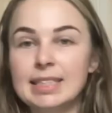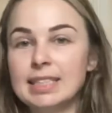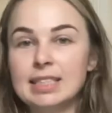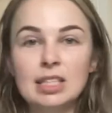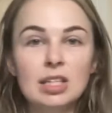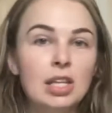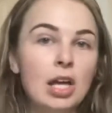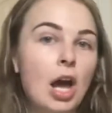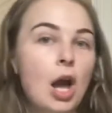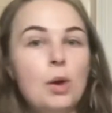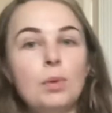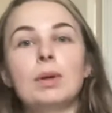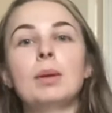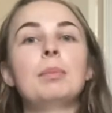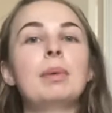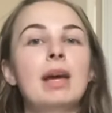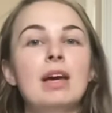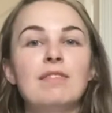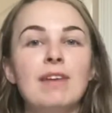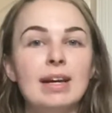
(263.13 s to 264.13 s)
isn't the only
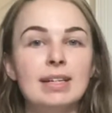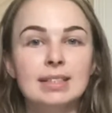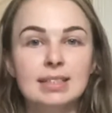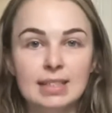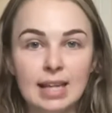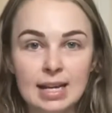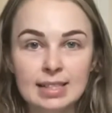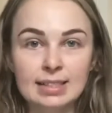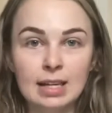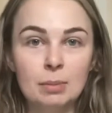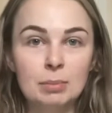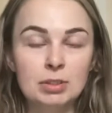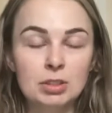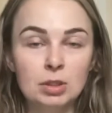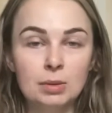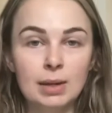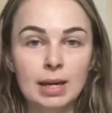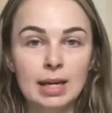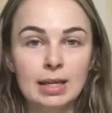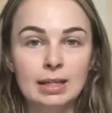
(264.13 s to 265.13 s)
bit of exercise I'll be
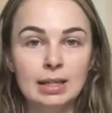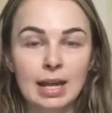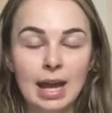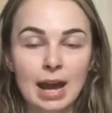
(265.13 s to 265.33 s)
doing